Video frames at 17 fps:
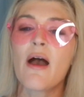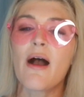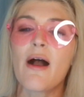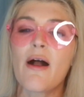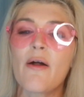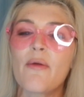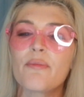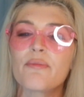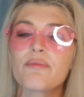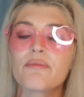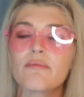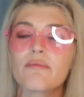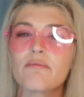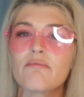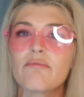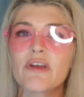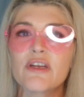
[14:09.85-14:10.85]

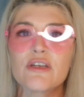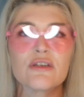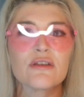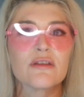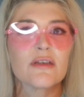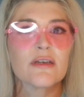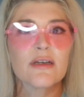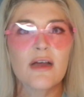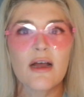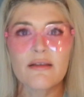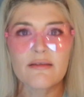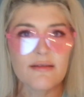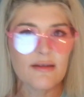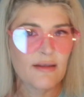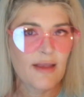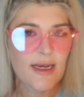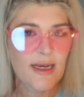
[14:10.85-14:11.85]
But the
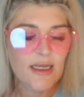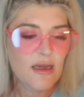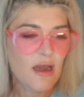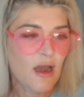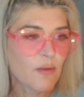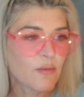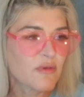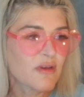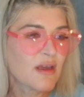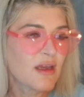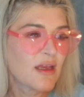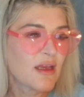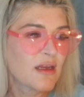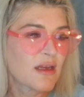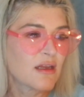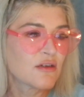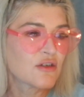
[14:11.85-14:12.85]
Constant Lady comes
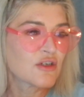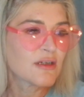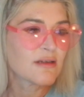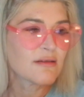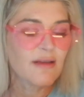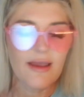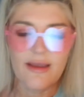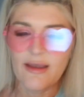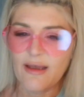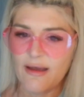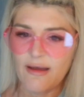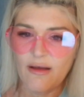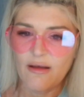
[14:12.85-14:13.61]
in and she's like,